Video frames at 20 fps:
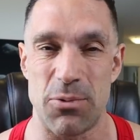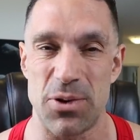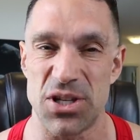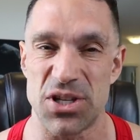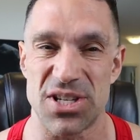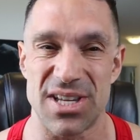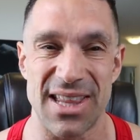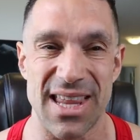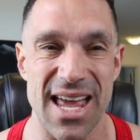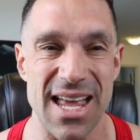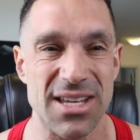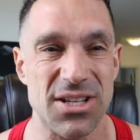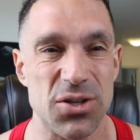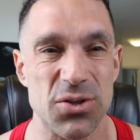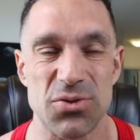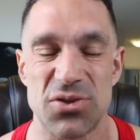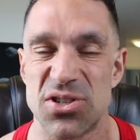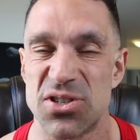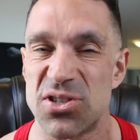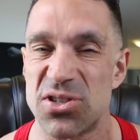which led
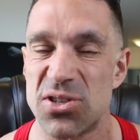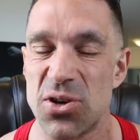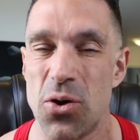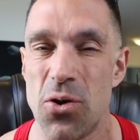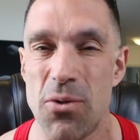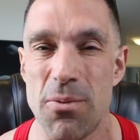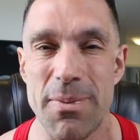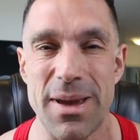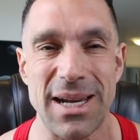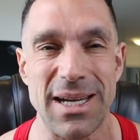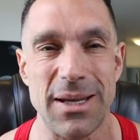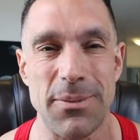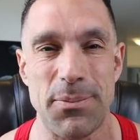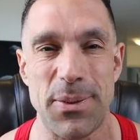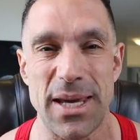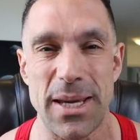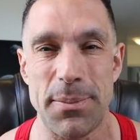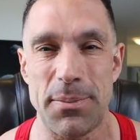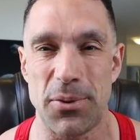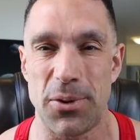to so many
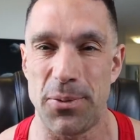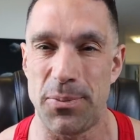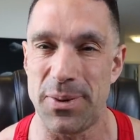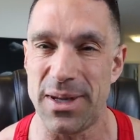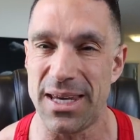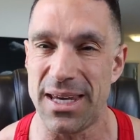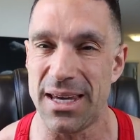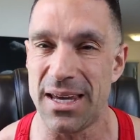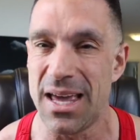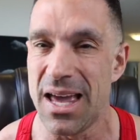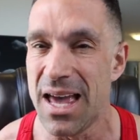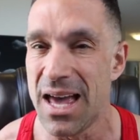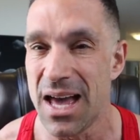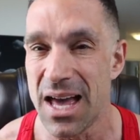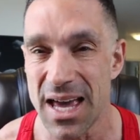people being